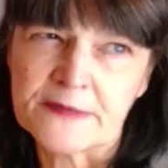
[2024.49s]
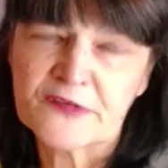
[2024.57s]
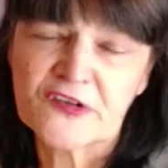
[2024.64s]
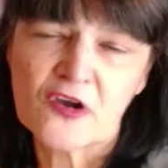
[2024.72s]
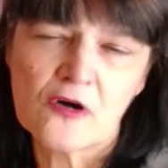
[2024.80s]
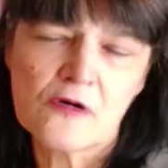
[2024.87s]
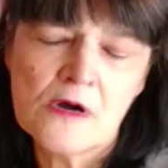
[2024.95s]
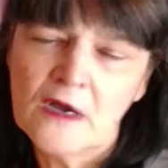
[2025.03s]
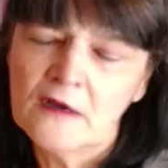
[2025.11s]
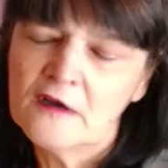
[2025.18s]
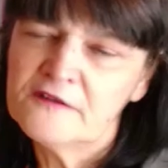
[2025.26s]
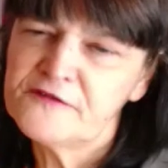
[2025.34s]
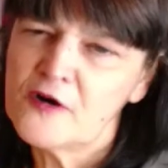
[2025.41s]
So
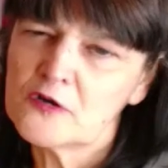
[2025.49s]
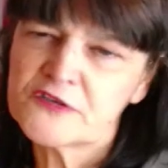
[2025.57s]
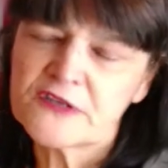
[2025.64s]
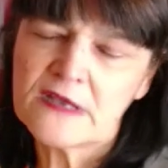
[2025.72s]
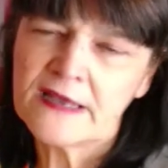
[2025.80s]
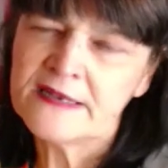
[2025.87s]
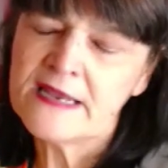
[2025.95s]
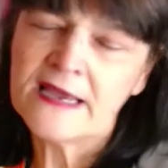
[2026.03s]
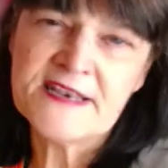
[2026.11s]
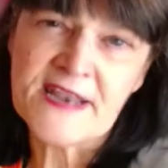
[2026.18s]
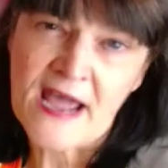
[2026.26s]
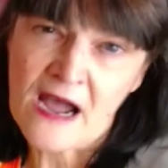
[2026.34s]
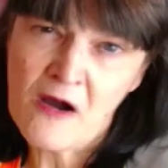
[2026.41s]
folks, and
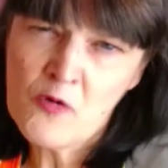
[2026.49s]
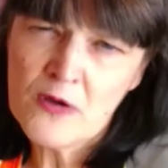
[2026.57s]
now,